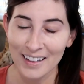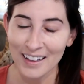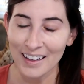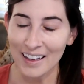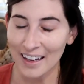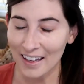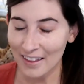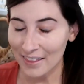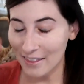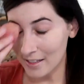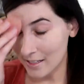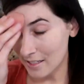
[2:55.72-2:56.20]

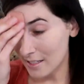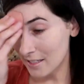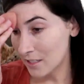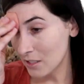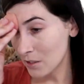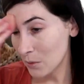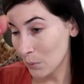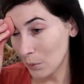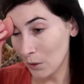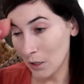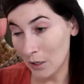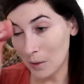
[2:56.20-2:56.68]
And this
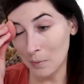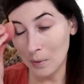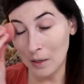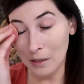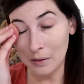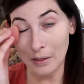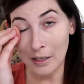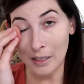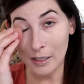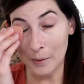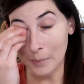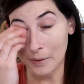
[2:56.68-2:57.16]
is where a
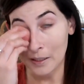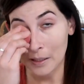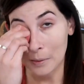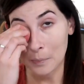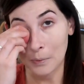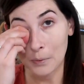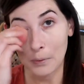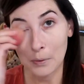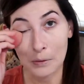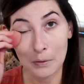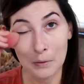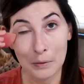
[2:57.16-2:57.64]
lot of
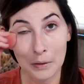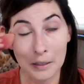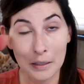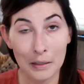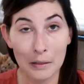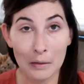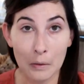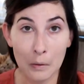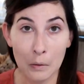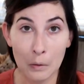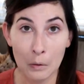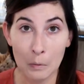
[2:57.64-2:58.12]
people are like,
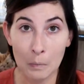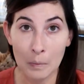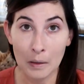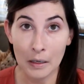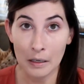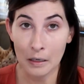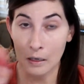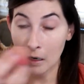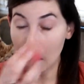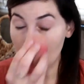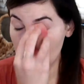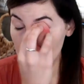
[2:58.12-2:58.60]
oh my
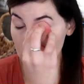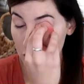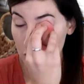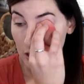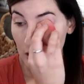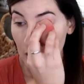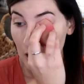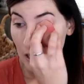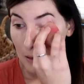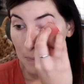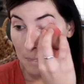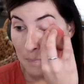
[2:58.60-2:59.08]
gosh,
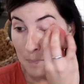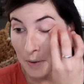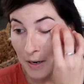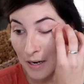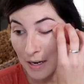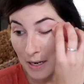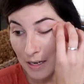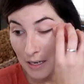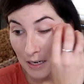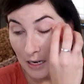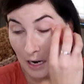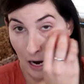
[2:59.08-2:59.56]

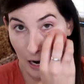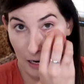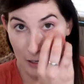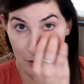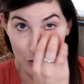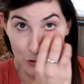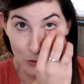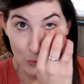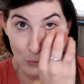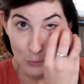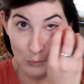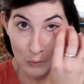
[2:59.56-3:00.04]
but I
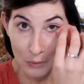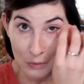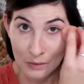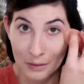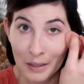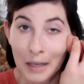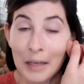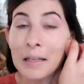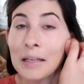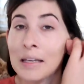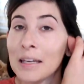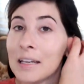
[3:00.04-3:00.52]
don't
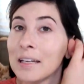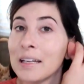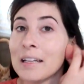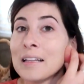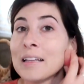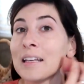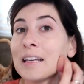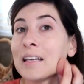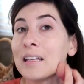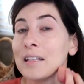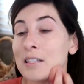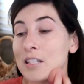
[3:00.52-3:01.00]
like eating
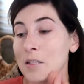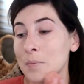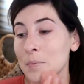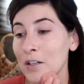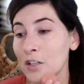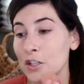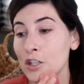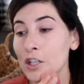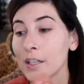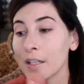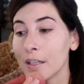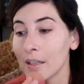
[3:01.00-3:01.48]
the ends of my
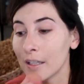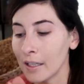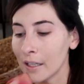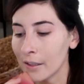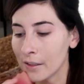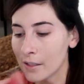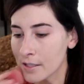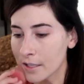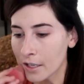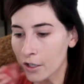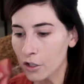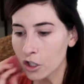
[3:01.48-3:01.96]
chicken. And
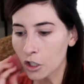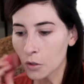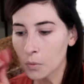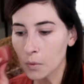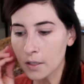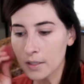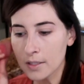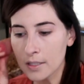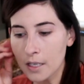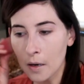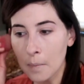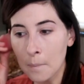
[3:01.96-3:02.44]
this actually
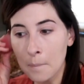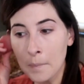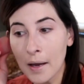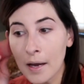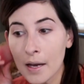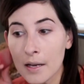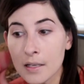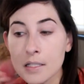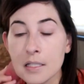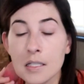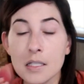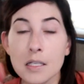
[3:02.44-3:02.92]
works out
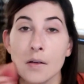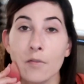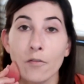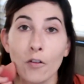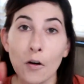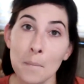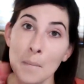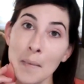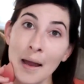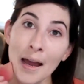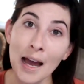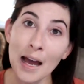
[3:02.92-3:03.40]
best
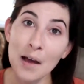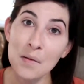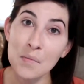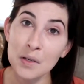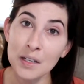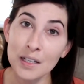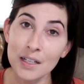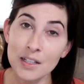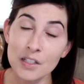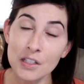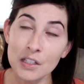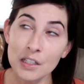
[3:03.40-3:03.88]
for Matt
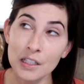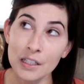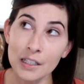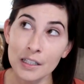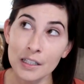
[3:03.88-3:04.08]
because he